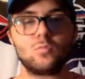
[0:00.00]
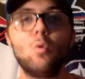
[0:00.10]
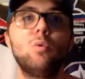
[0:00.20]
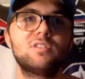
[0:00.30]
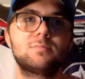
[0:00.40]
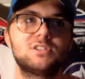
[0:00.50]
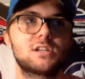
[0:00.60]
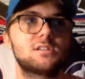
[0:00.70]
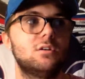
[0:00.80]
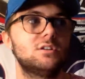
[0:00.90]
was
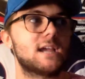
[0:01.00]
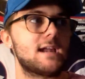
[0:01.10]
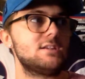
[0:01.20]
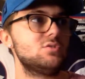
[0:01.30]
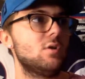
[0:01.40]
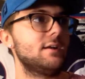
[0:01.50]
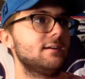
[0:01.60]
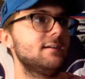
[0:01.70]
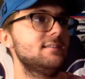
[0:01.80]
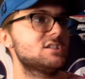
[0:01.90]
projected to go outside
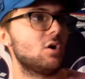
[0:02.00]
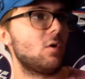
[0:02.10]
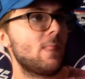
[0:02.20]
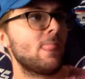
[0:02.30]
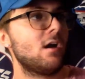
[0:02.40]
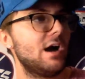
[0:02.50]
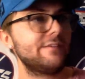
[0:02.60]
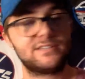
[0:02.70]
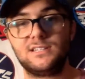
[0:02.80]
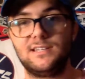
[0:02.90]
200, so
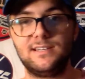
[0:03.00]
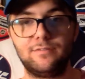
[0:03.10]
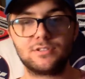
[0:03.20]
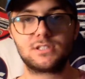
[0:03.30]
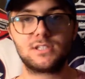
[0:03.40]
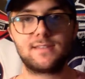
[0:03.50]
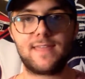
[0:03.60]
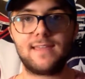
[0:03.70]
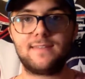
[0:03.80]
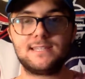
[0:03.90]
obviously the Devils
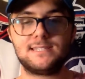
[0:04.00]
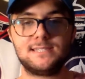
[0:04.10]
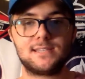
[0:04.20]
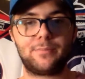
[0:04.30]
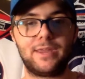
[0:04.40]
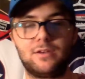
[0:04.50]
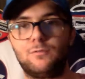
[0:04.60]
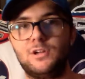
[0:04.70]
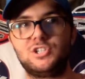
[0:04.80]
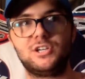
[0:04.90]
think they see something, and
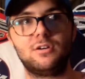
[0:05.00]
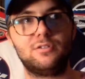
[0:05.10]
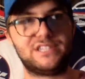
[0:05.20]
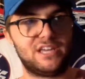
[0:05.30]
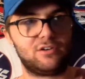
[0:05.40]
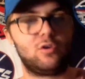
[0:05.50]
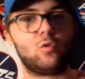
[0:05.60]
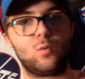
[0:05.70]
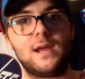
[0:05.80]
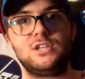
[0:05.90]
Ray Shero has done a
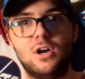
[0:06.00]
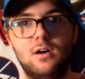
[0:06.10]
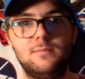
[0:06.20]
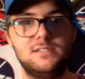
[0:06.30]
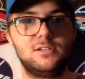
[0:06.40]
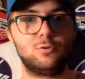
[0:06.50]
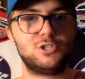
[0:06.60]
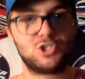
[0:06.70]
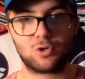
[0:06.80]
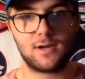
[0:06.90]
great job this year
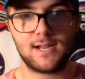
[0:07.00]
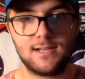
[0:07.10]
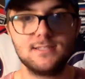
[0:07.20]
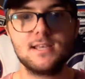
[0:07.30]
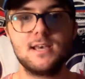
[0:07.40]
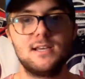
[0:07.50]
with trades,